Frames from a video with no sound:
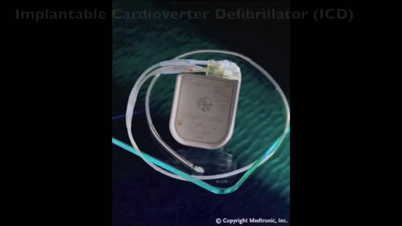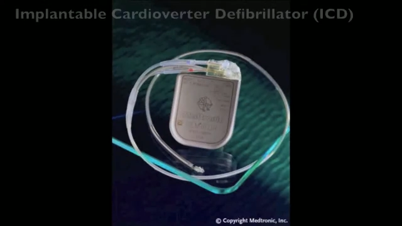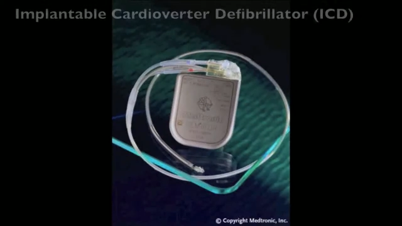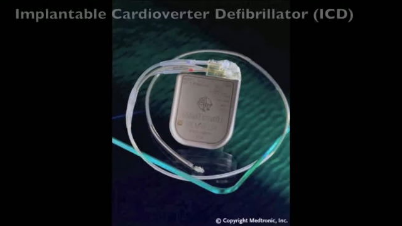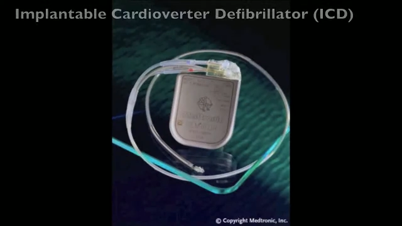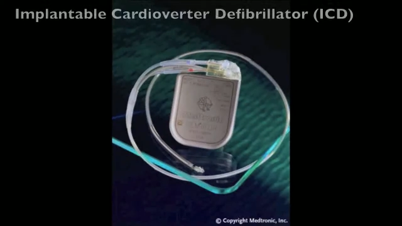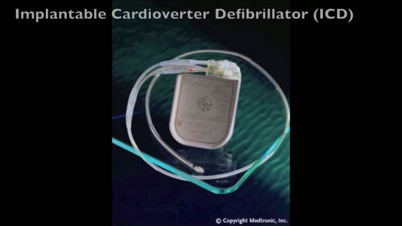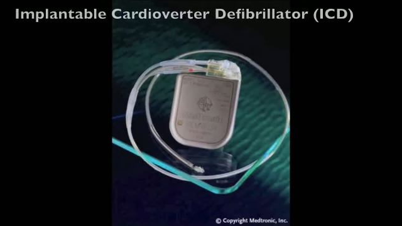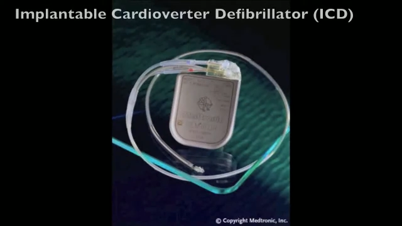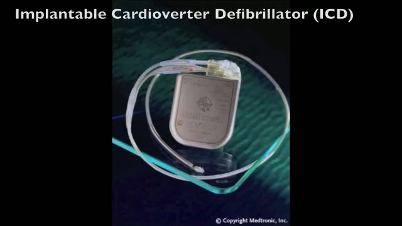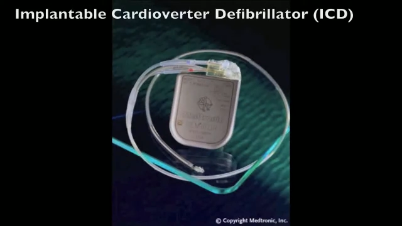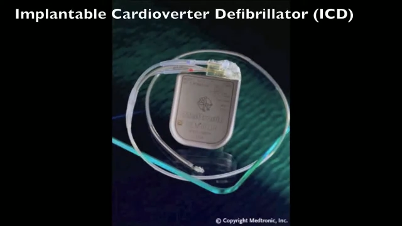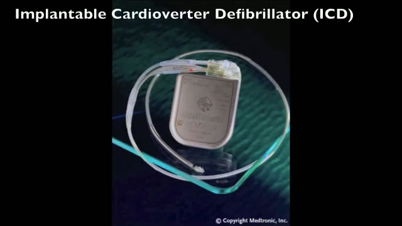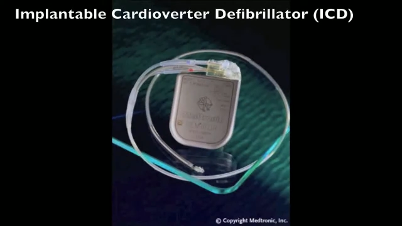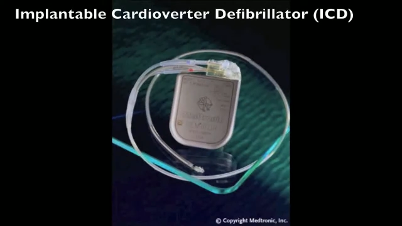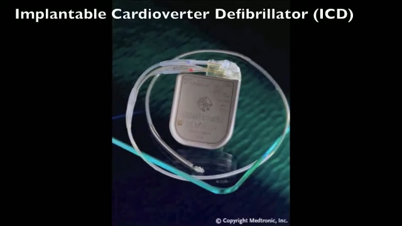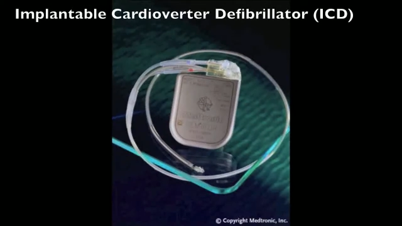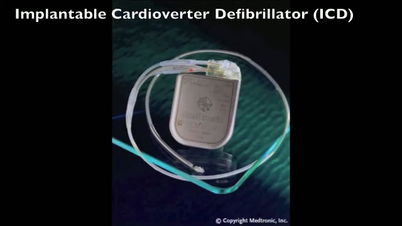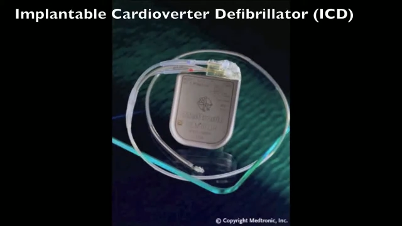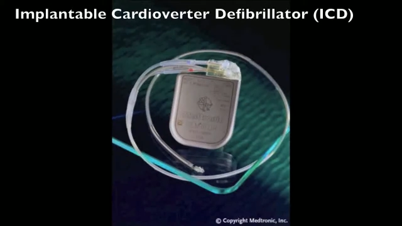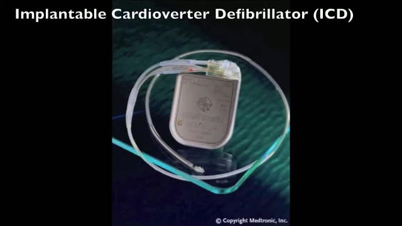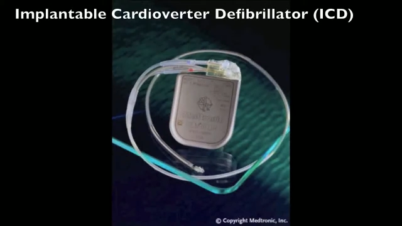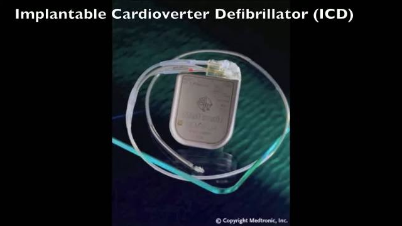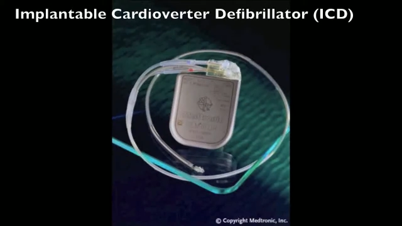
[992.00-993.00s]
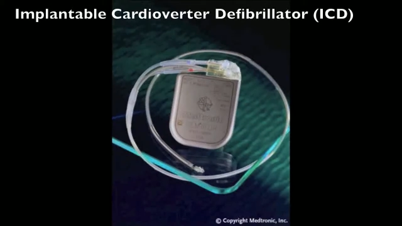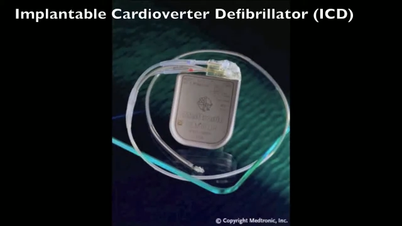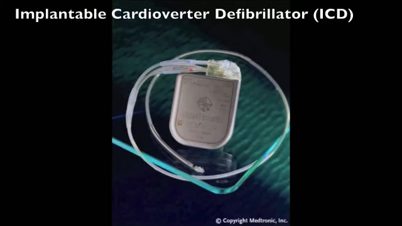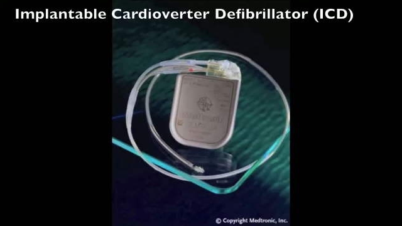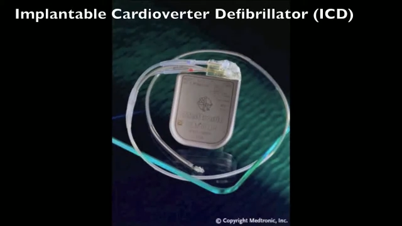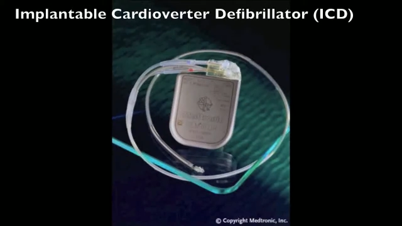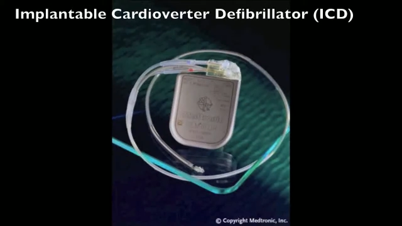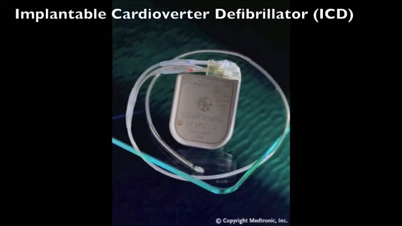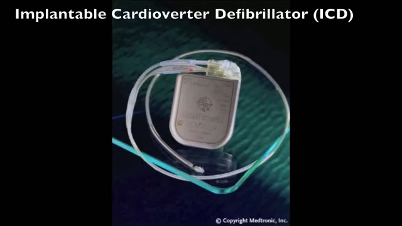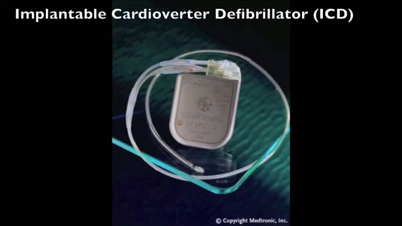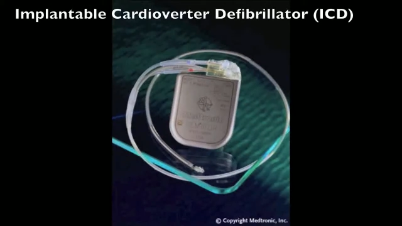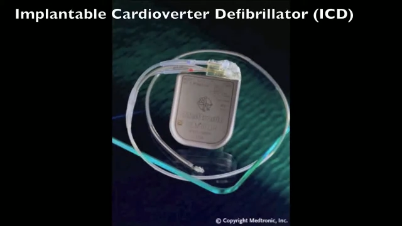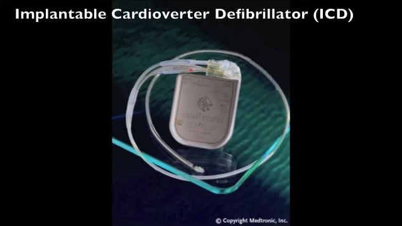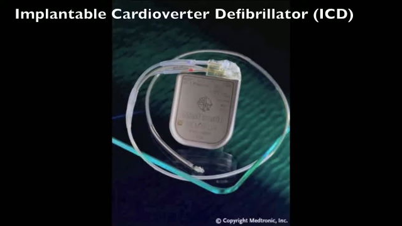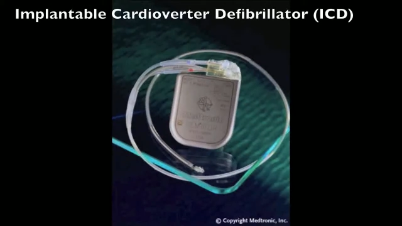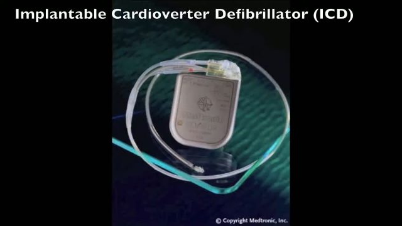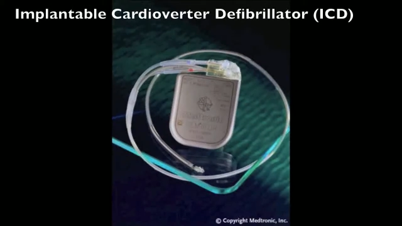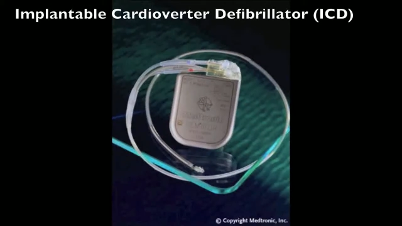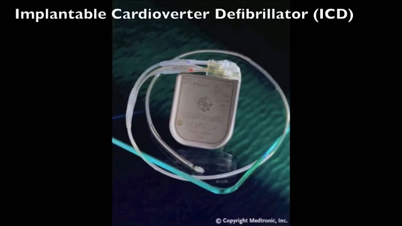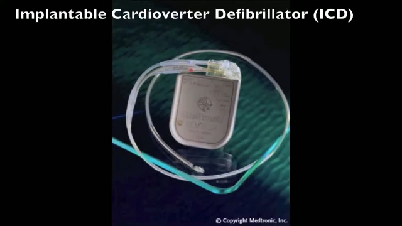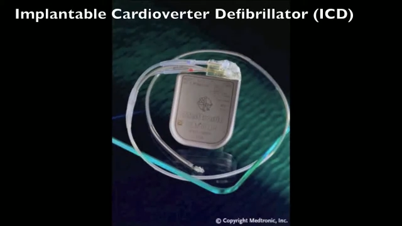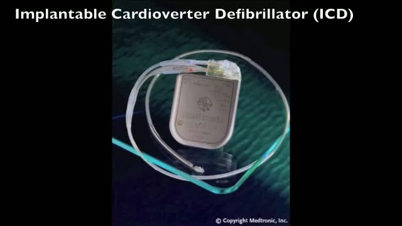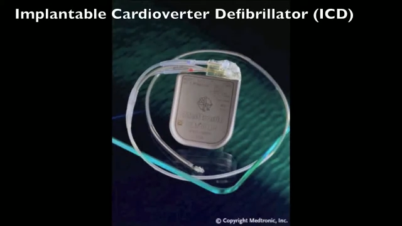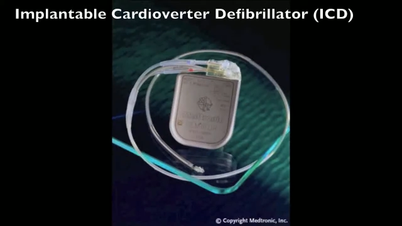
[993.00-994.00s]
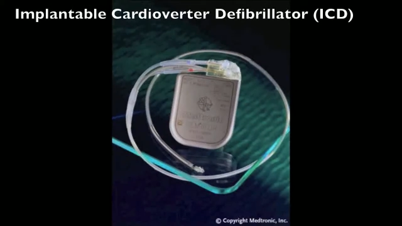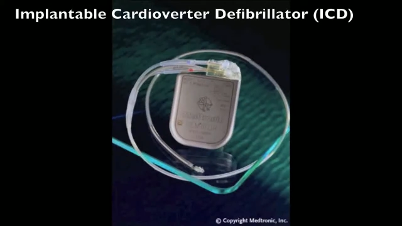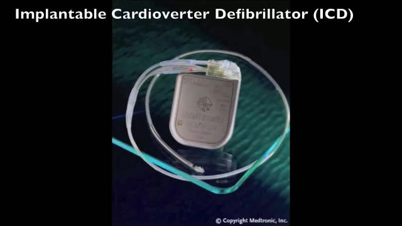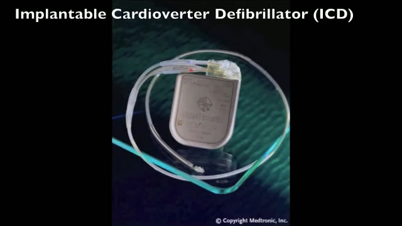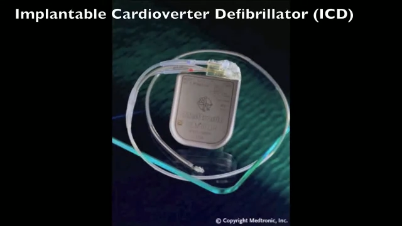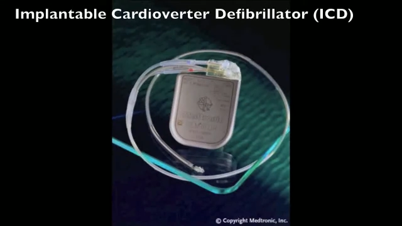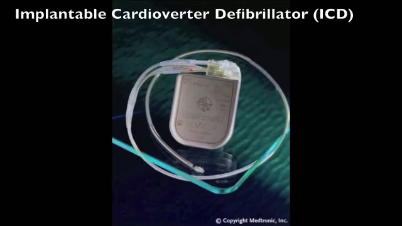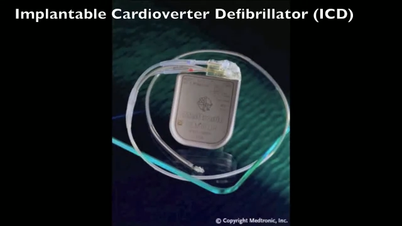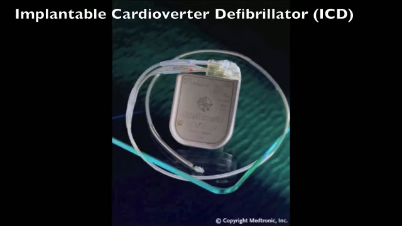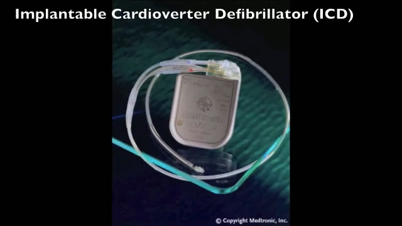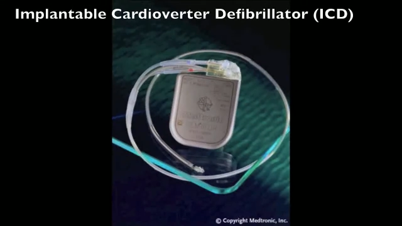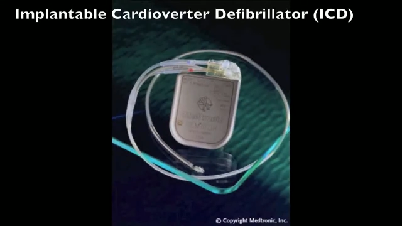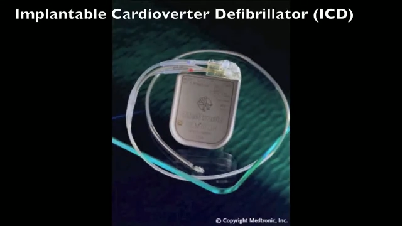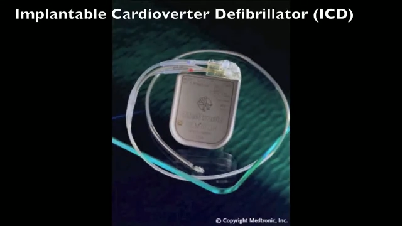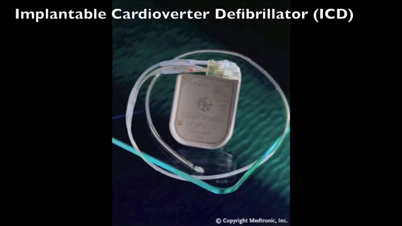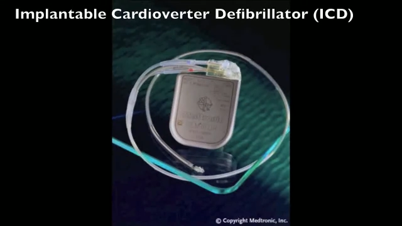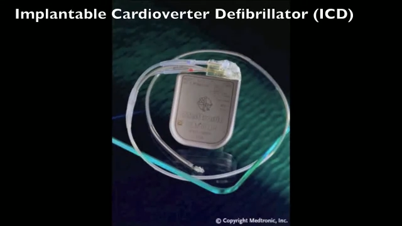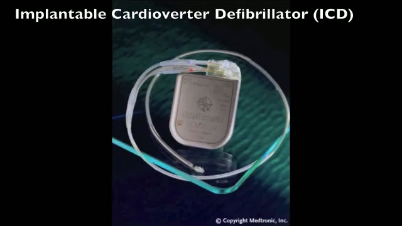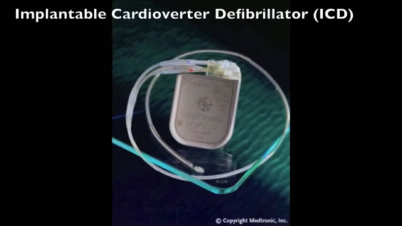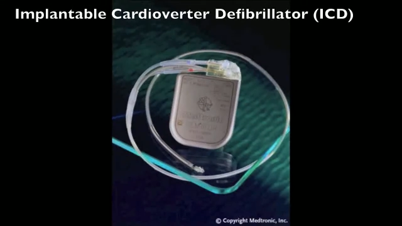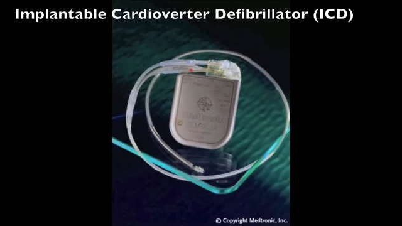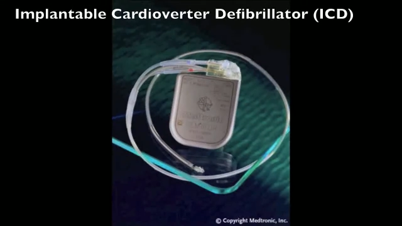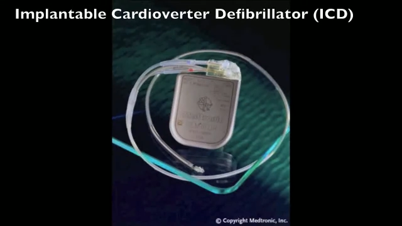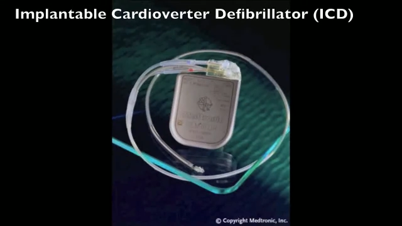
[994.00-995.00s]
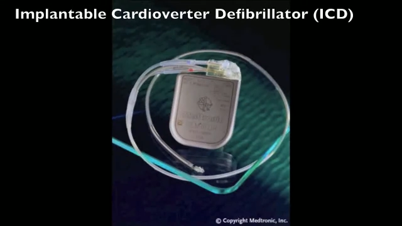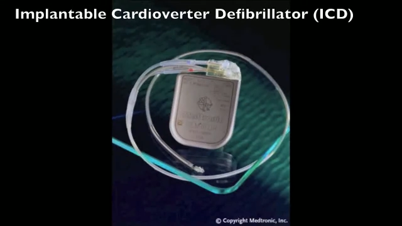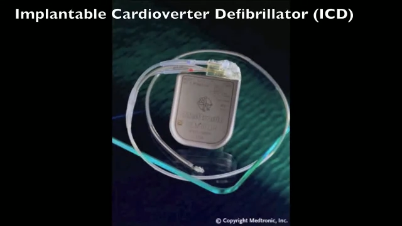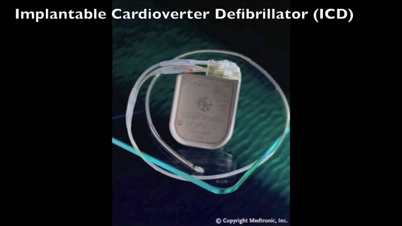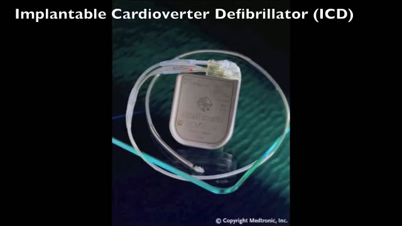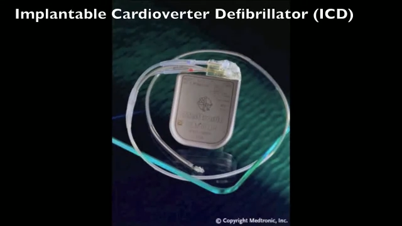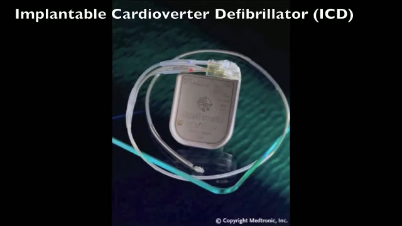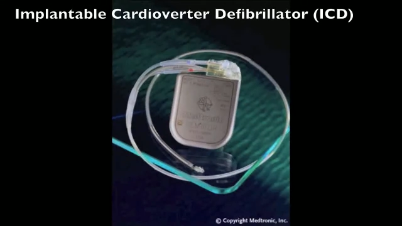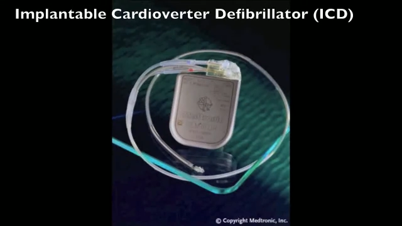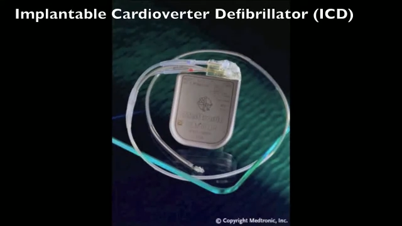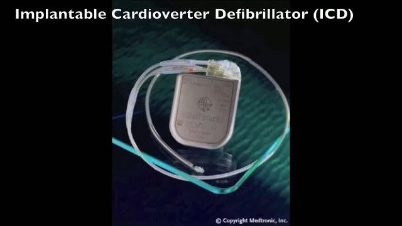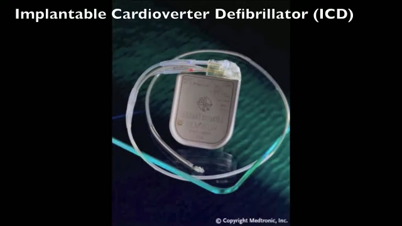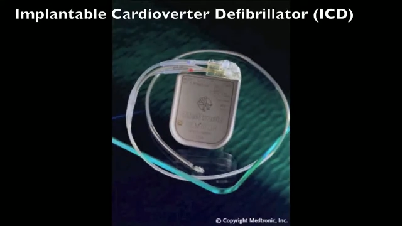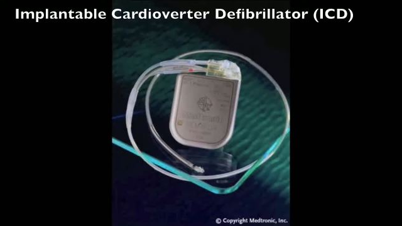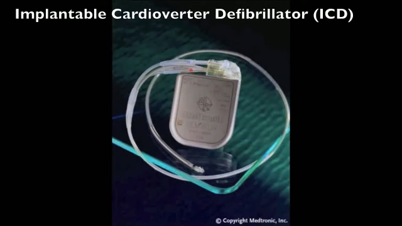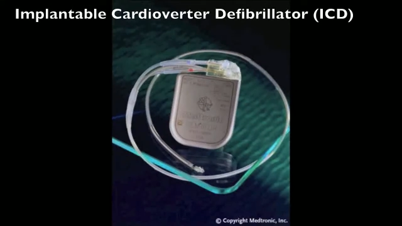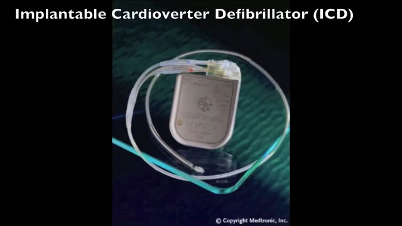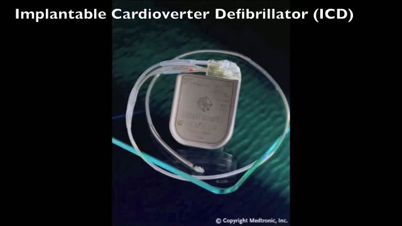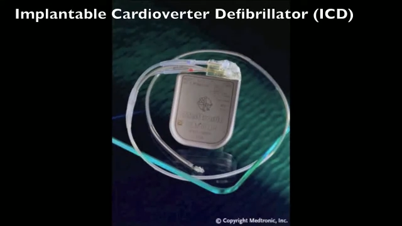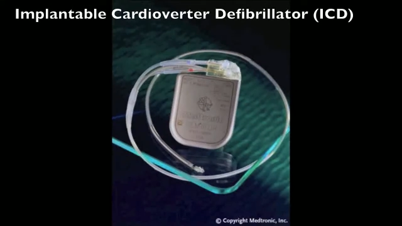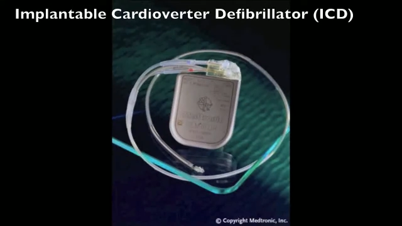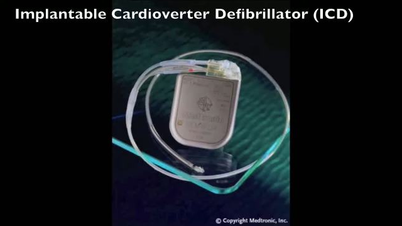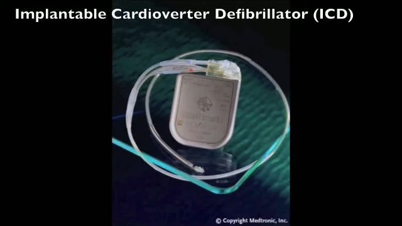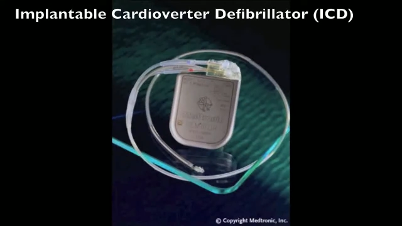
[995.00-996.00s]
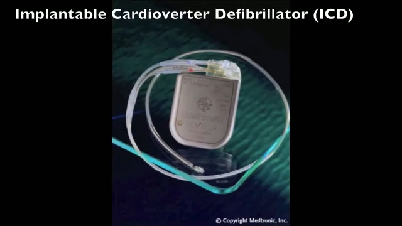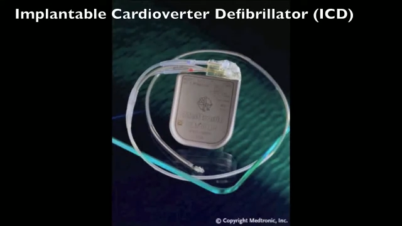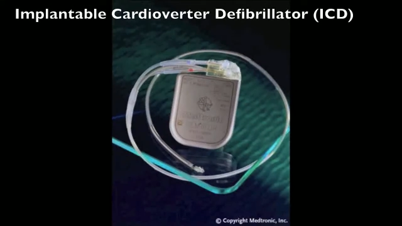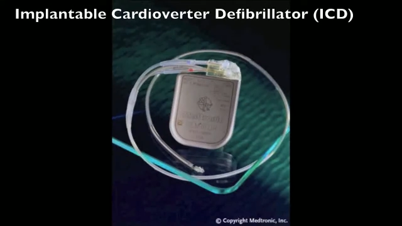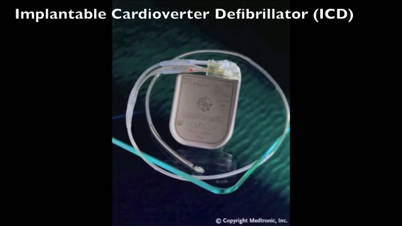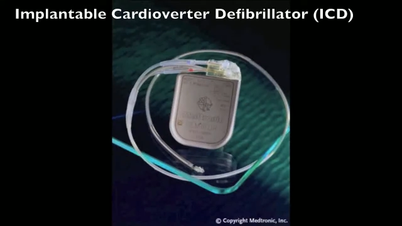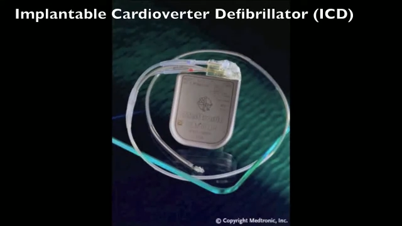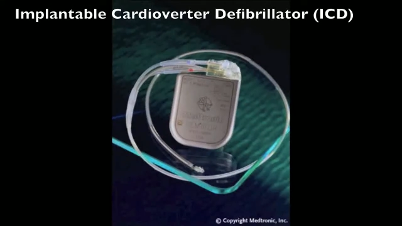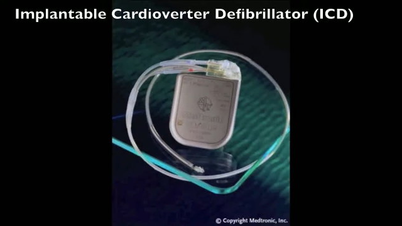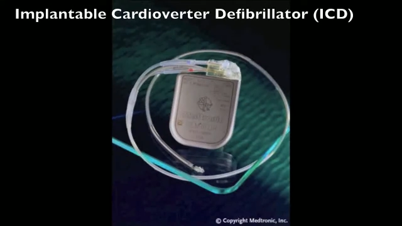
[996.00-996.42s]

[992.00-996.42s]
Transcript: (no speaker visible)